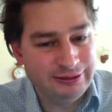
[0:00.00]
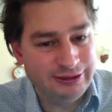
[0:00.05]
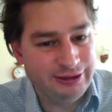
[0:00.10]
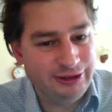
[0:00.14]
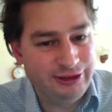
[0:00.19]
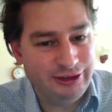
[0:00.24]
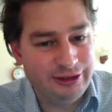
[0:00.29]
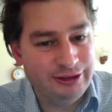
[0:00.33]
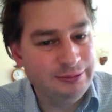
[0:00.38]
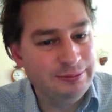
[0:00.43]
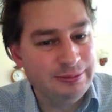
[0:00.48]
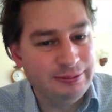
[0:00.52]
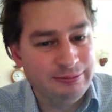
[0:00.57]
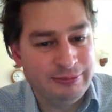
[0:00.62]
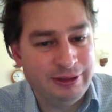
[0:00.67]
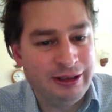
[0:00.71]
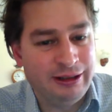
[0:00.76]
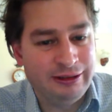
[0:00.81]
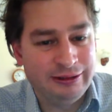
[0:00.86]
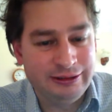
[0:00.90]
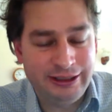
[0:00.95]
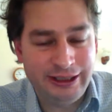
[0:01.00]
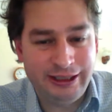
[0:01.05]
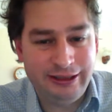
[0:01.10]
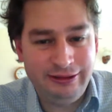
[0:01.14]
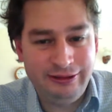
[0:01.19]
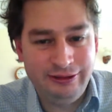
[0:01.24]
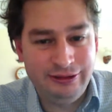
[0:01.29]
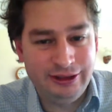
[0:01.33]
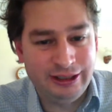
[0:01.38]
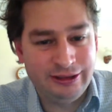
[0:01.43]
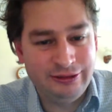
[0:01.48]
in the
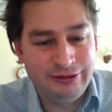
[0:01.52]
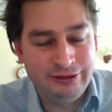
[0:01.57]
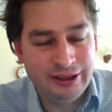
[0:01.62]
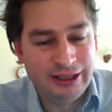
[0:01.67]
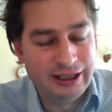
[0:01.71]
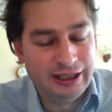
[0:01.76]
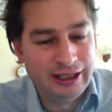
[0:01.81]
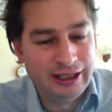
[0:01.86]
supermarket. You know,